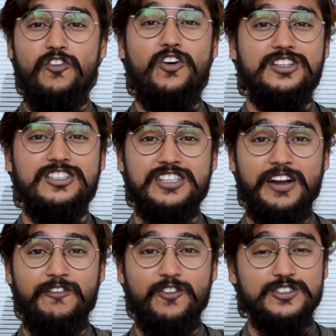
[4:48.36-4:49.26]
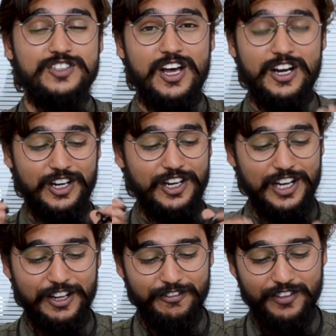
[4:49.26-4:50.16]
for these headphones are
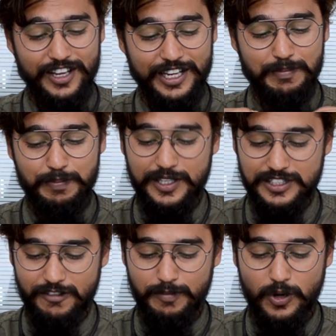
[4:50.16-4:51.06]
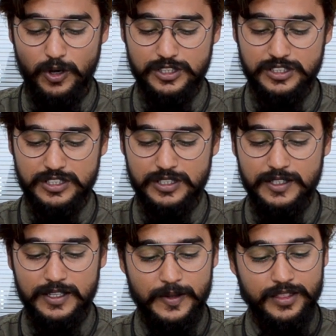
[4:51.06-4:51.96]
really very impressive, because
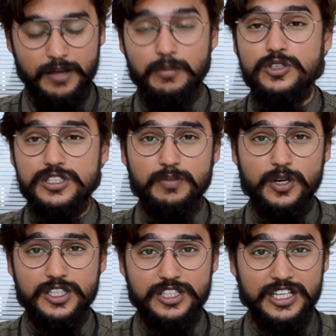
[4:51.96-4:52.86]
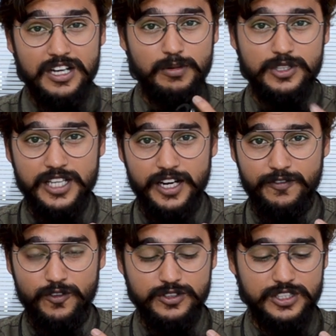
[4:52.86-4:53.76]
the most important thing about the
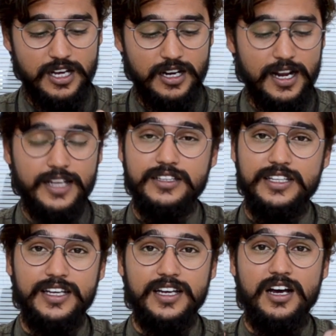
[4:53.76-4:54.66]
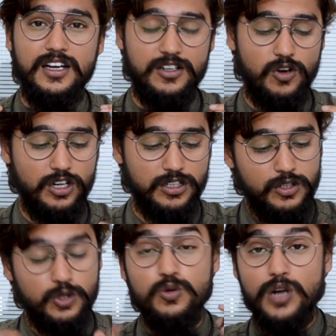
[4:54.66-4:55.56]
headphones are like they are
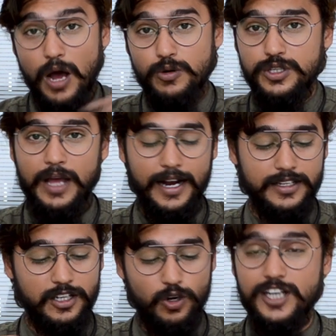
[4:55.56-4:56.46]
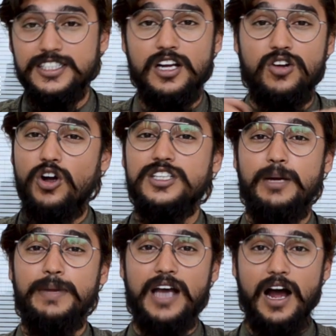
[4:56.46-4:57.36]
not too loud and the noise are not
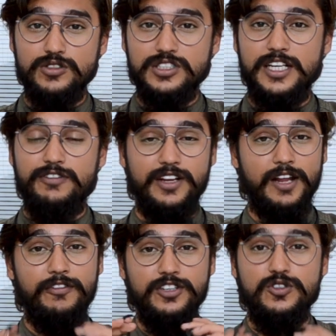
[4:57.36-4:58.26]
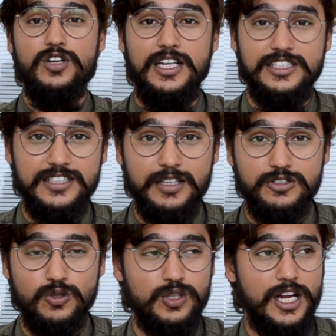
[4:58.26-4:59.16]
coming outside whenever you are listening,
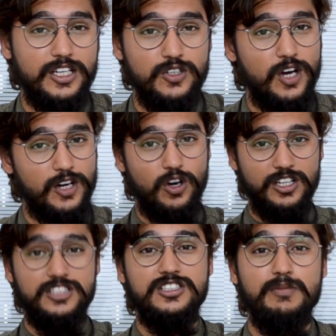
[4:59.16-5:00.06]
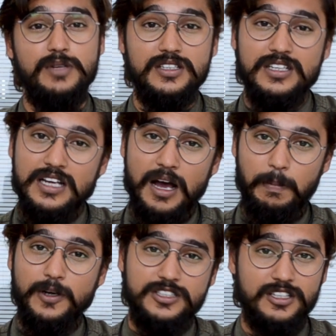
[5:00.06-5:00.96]
so that you are not disturbing a
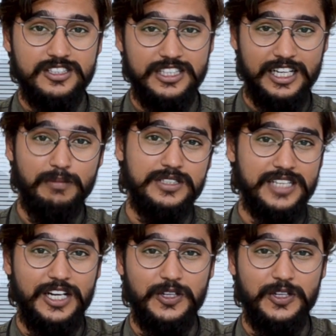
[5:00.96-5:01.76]
person sitting beside